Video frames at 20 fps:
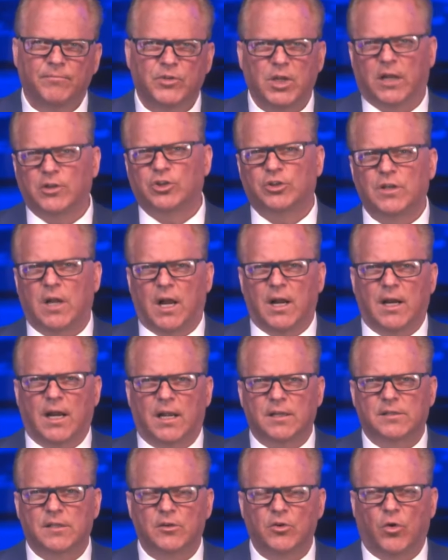Touch not
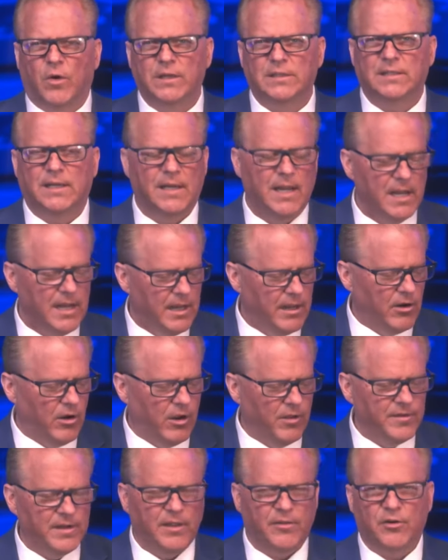God's anointed." And
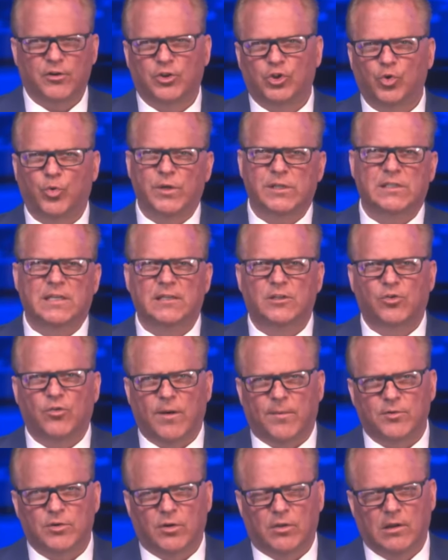all the other twisted
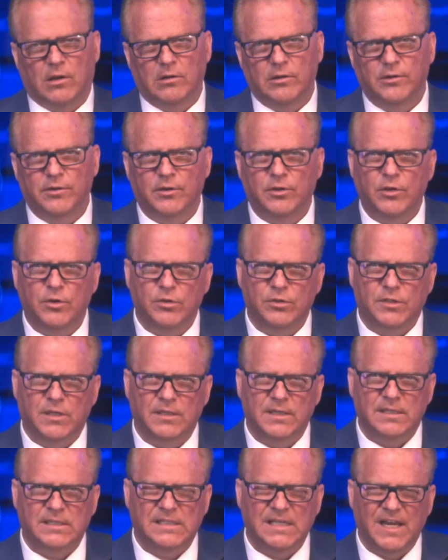scripture they'll use to
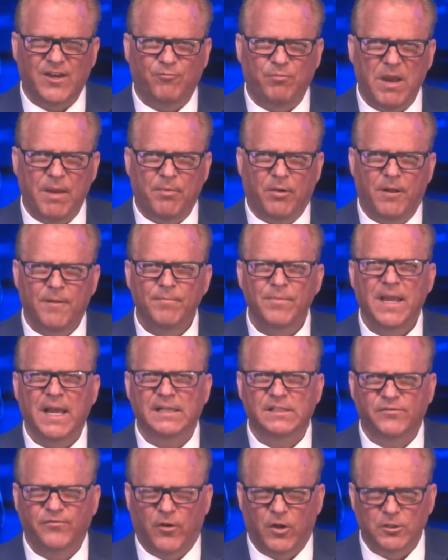deceive people
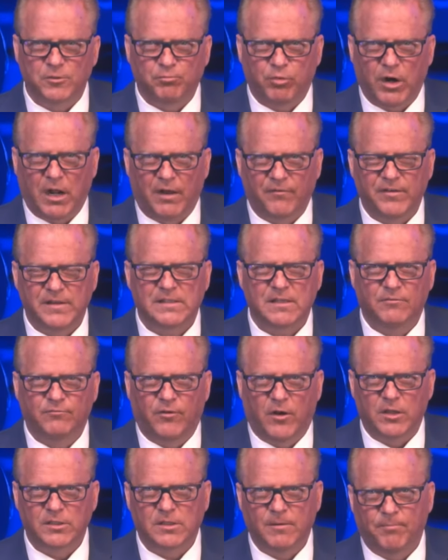as false prophets and
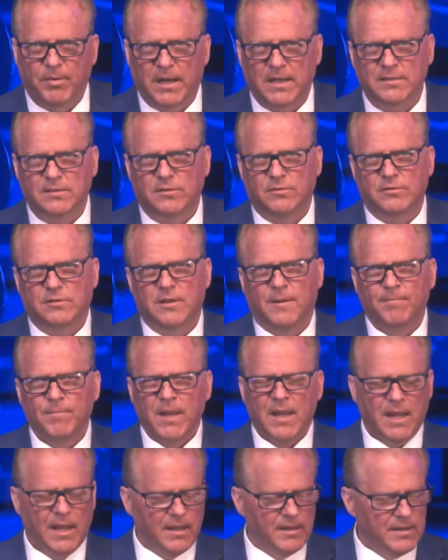false apostles.
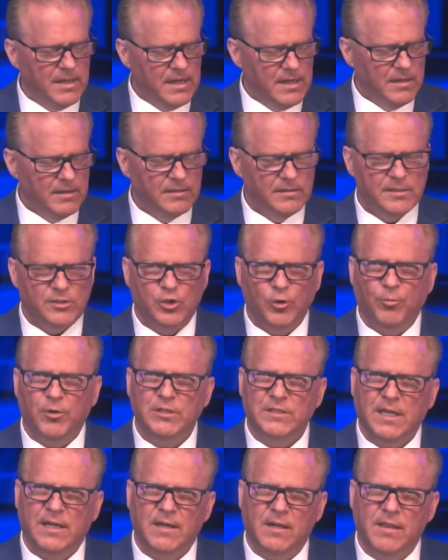And the
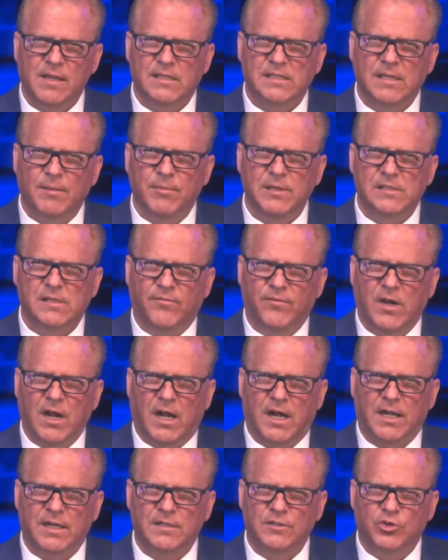superintendent of the Assemblies of
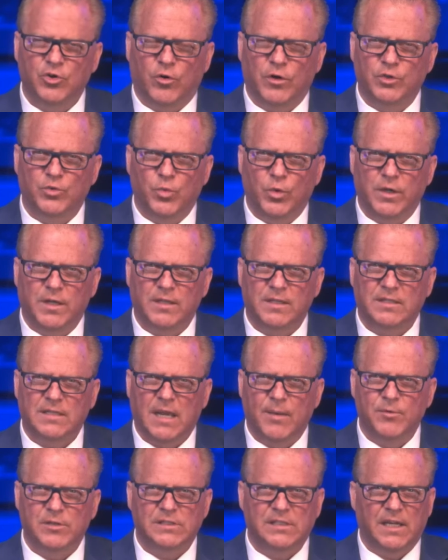God, George Wood, at the
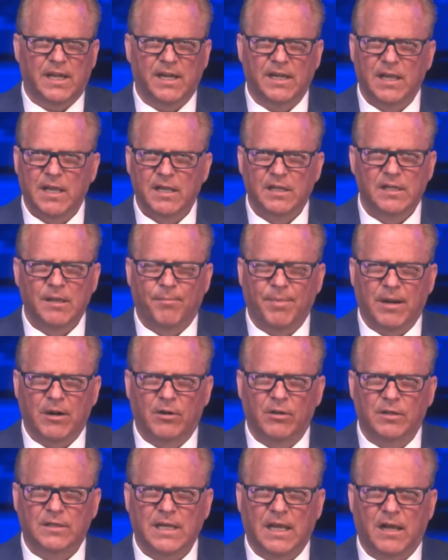time was saying, "You better
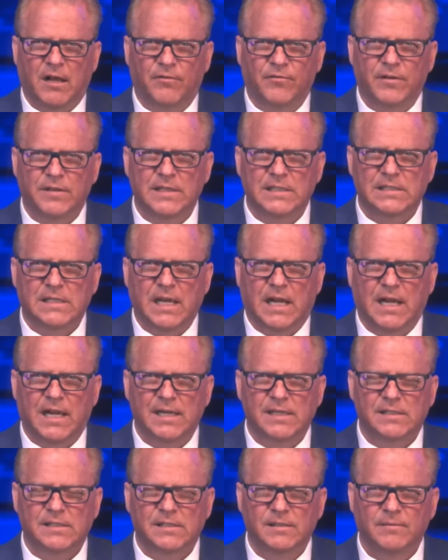look out for these guys.